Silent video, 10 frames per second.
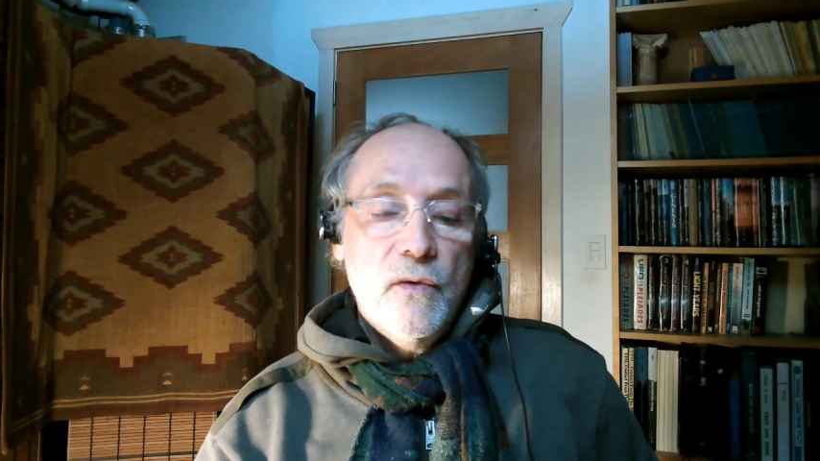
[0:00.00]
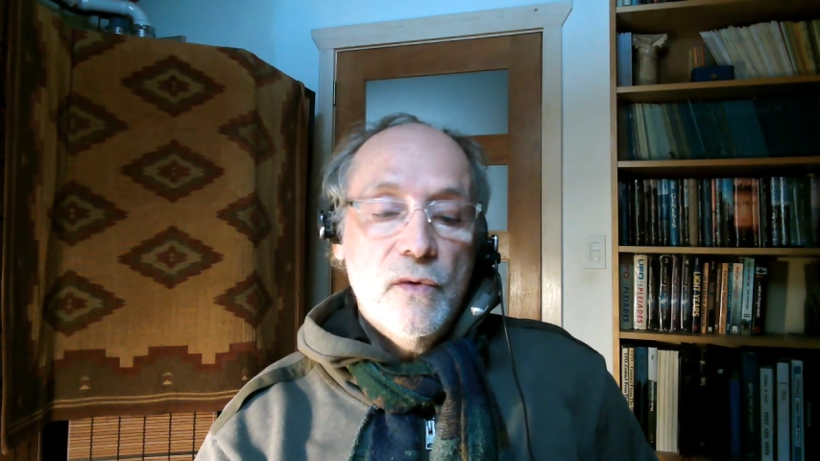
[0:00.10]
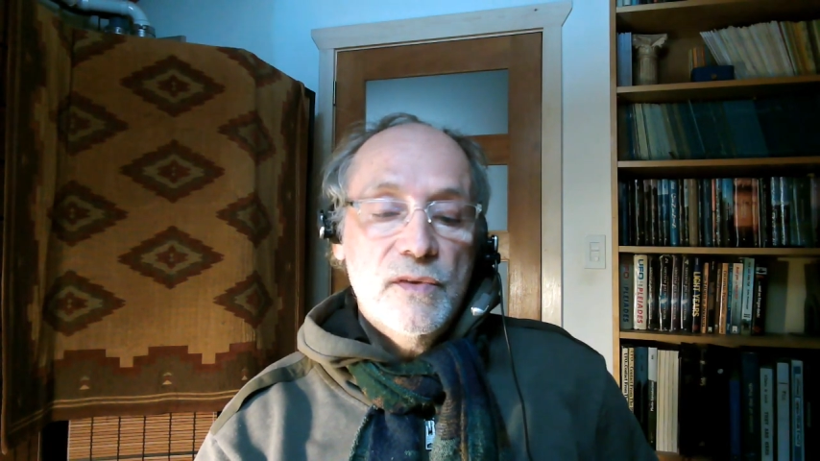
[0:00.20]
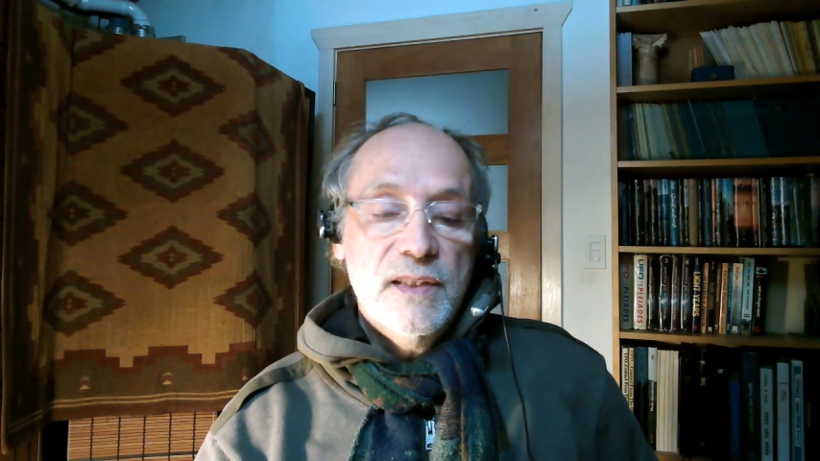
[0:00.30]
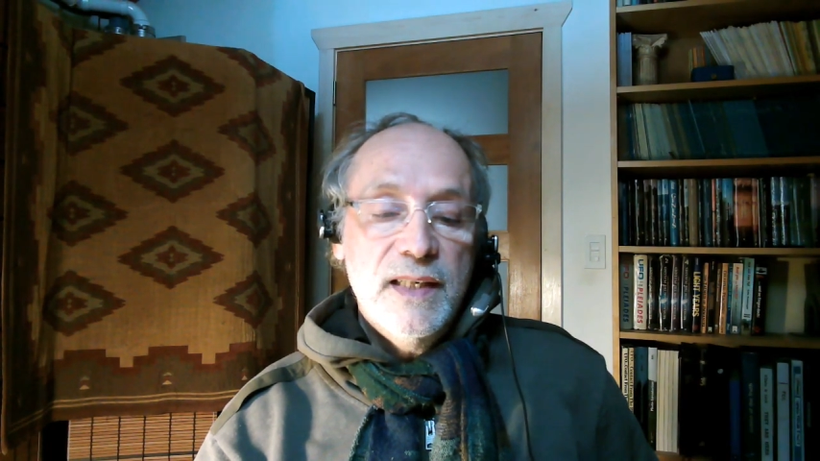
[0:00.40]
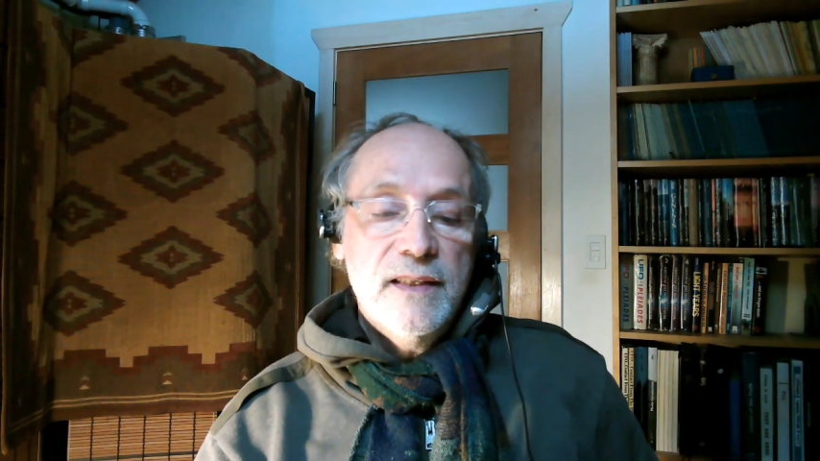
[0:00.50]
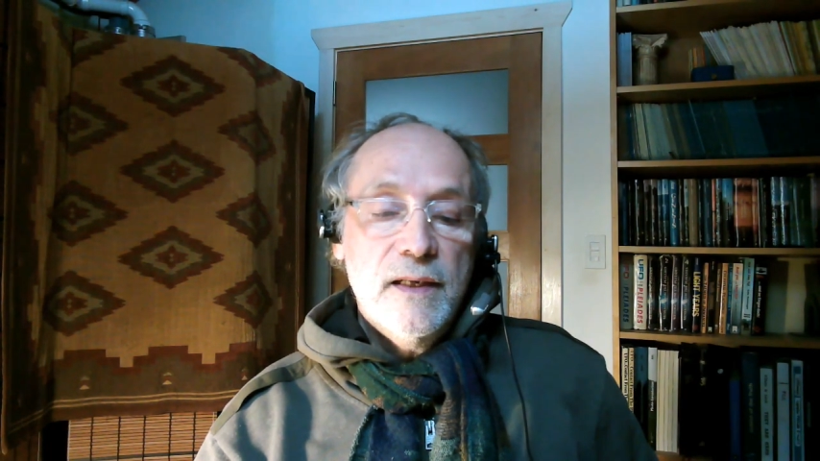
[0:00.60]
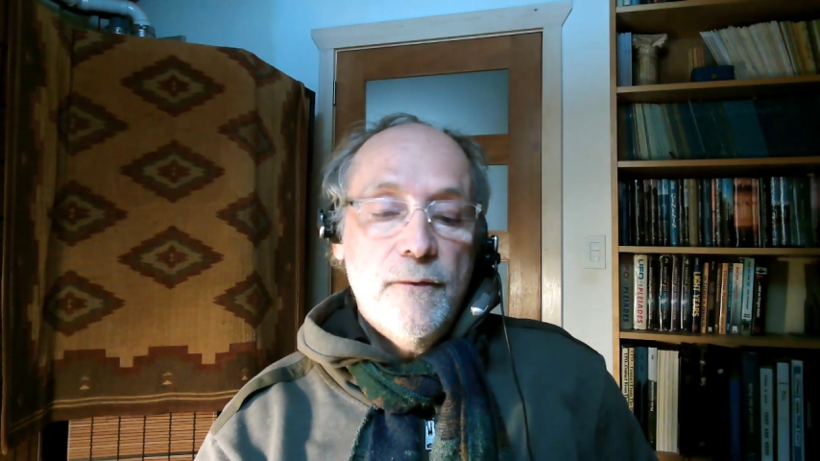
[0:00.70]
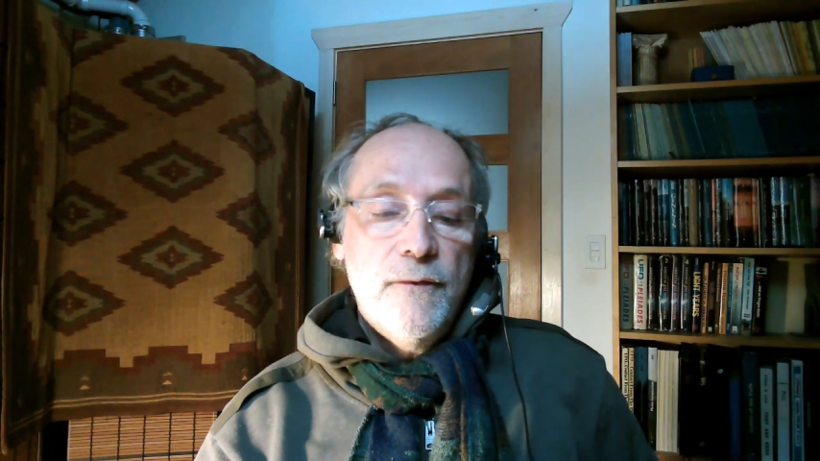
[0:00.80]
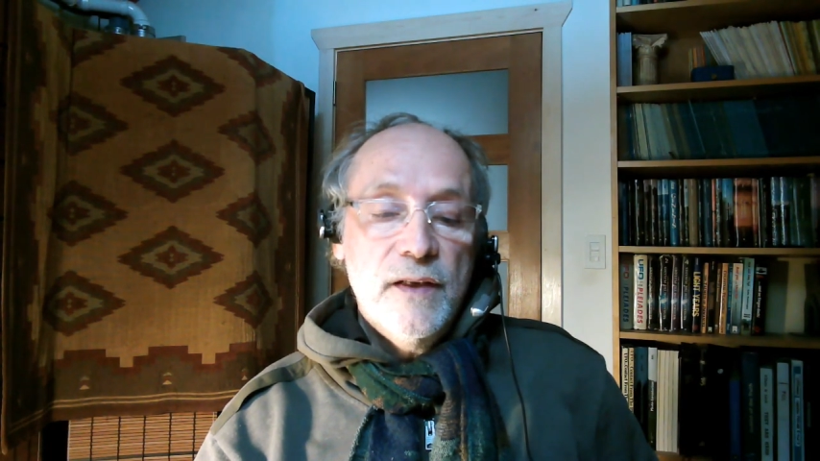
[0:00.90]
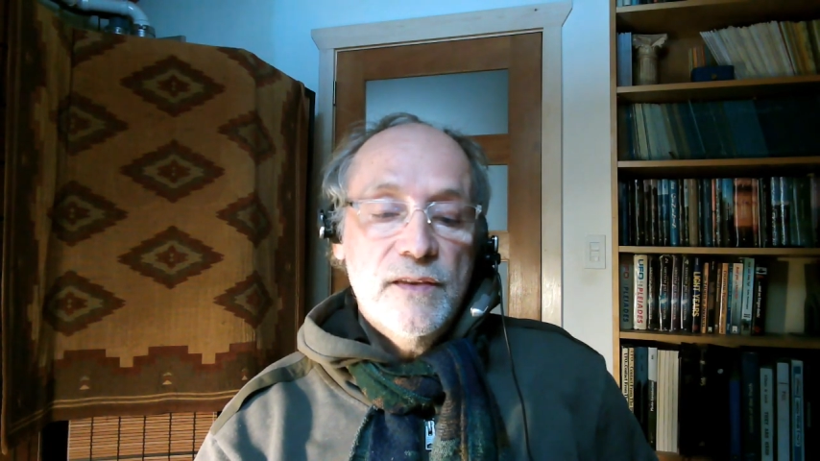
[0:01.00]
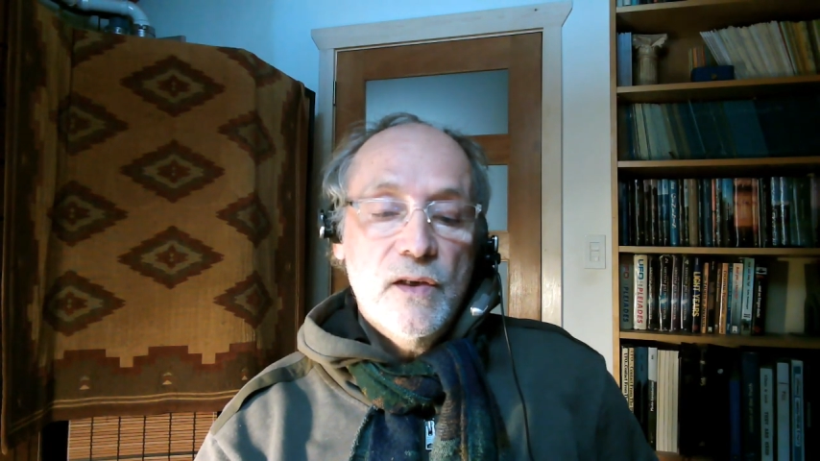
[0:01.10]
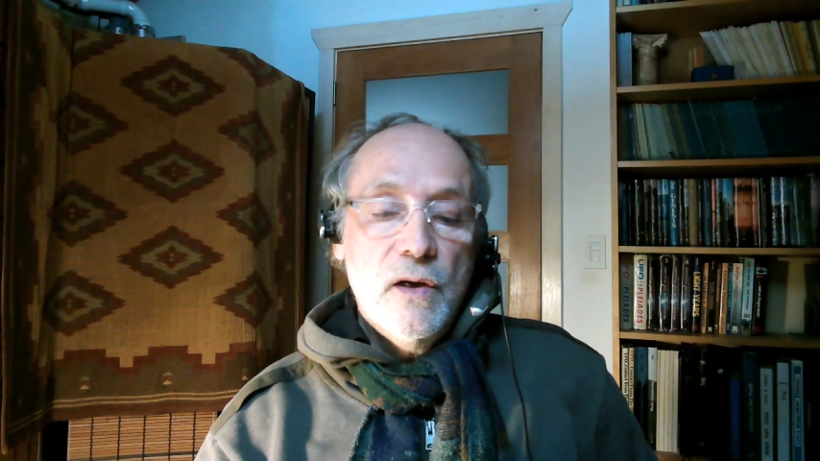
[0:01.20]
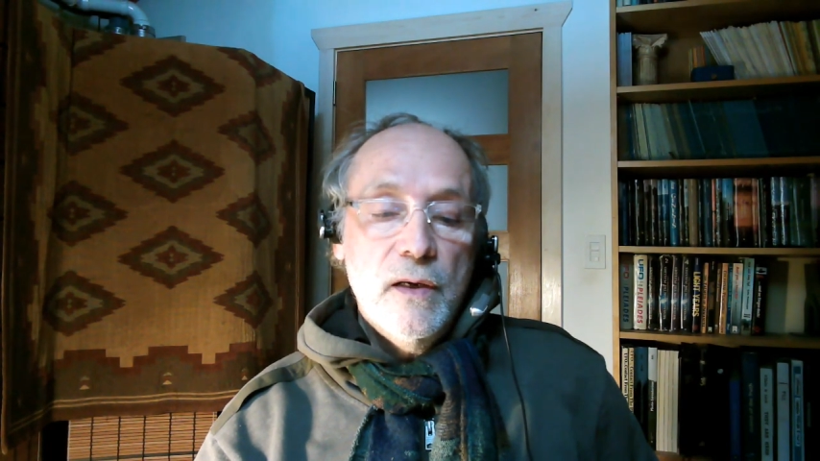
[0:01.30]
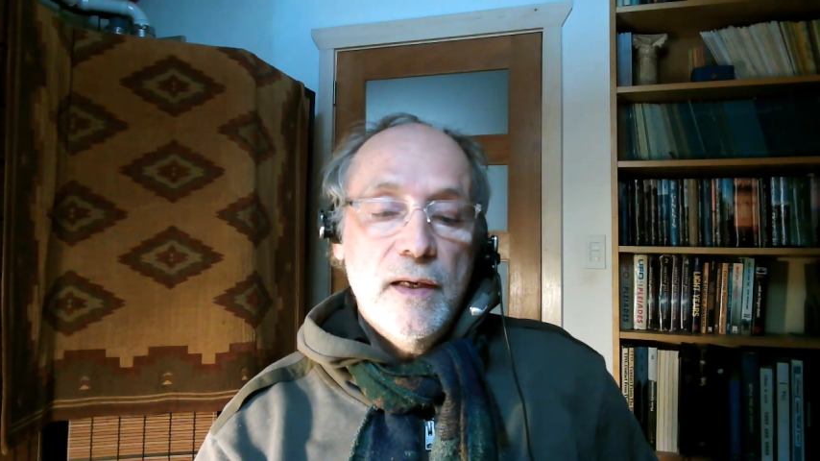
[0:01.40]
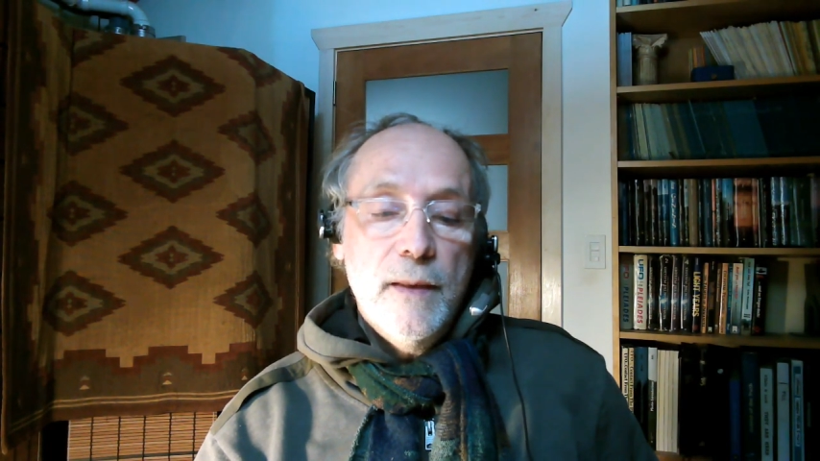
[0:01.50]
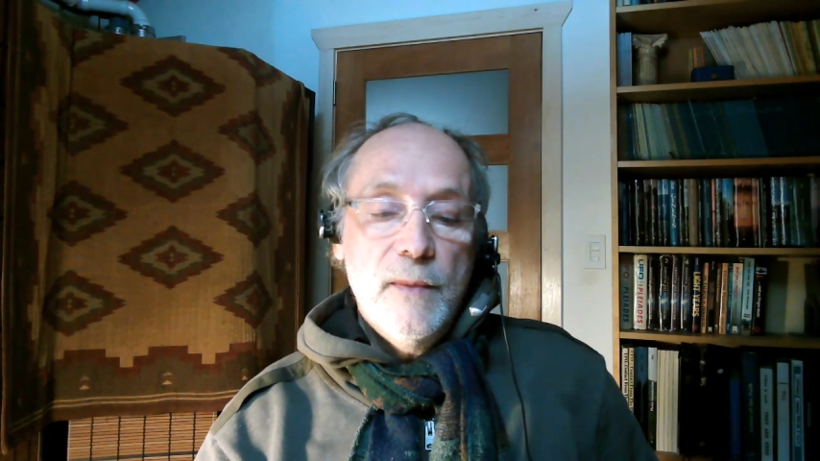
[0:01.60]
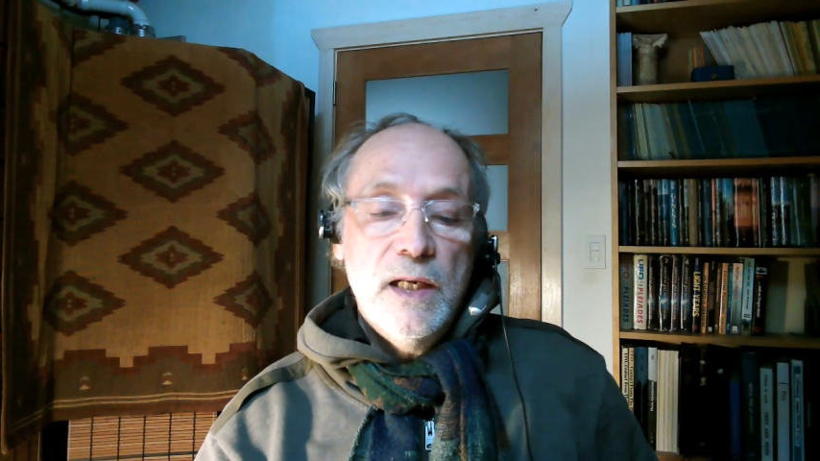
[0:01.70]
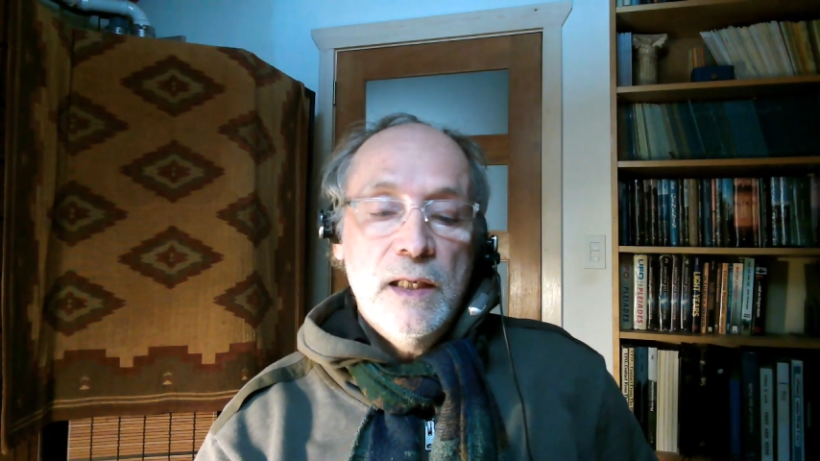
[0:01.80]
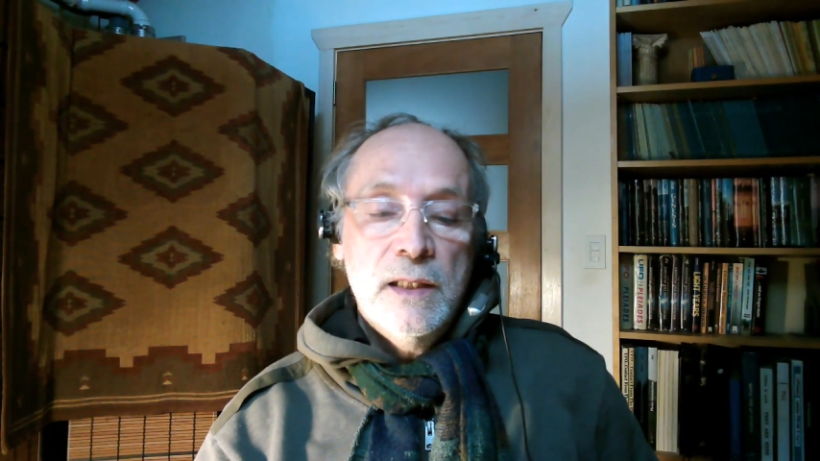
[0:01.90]
or sneezing fits are
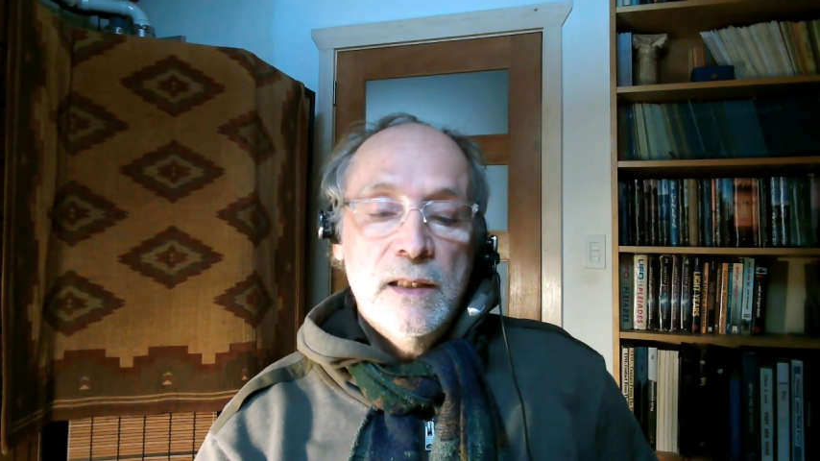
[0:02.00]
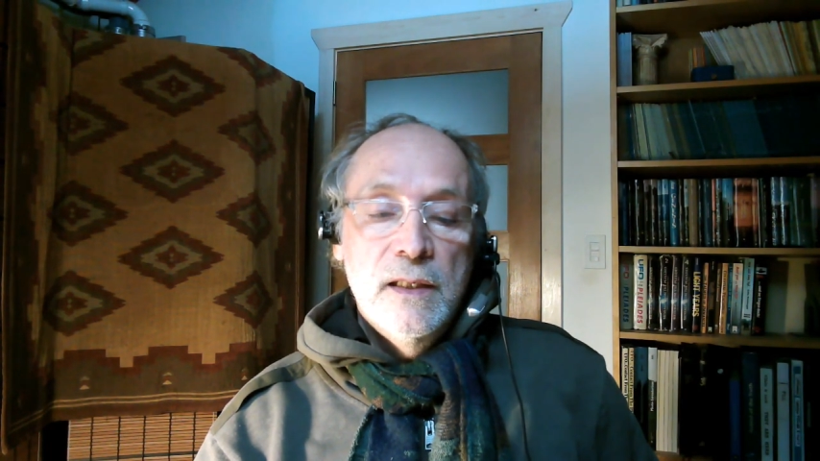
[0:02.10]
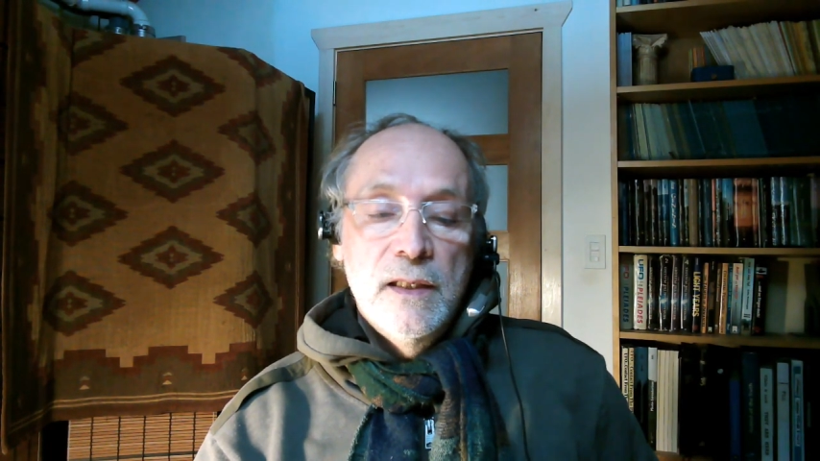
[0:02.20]
imminent,